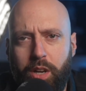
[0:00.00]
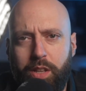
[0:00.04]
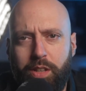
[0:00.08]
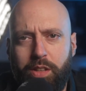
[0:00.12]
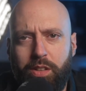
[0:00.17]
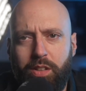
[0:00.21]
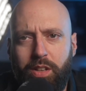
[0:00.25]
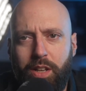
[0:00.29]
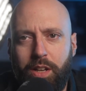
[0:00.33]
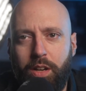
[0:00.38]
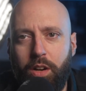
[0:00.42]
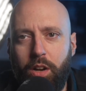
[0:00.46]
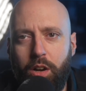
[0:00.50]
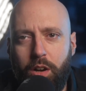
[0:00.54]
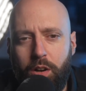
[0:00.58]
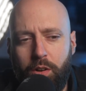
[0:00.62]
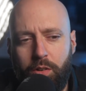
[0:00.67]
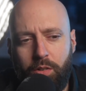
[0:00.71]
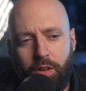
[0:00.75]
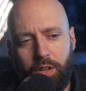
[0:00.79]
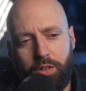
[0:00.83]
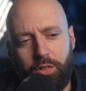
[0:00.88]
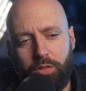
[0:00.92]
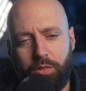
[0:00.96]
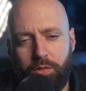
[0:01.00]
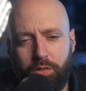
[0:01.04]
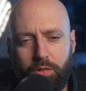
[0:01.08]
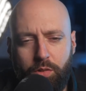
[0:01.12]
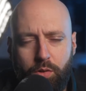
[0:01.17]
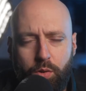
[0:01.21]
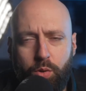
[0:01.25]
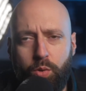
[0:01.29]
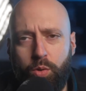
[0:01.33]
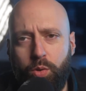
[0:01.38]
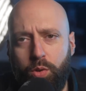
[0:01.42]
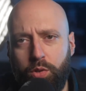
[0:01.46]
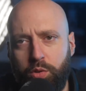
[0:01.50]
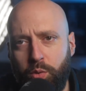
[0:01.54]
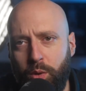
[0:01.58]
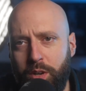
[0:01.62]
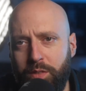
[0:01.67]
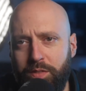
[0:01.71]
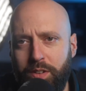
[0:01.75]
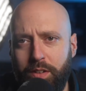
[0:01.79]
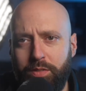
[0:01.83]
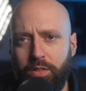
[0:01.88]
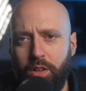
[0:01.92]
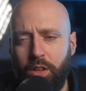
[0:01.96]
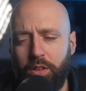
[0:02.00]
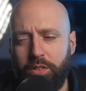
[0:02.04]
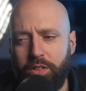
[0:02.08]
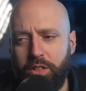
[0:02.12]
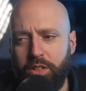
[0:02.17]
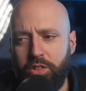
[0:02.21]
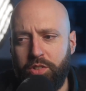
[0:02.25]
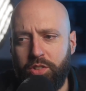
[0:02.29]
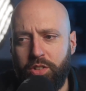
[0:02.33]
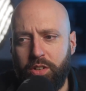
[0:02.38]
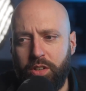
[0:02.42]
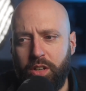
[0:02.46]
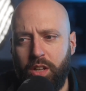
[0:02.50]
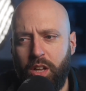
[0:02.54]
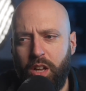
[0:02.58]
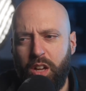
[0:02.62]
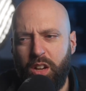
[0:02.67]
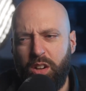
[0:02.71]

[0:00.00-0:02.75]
and then they're like, "Oh, cool, $25 T-shirt.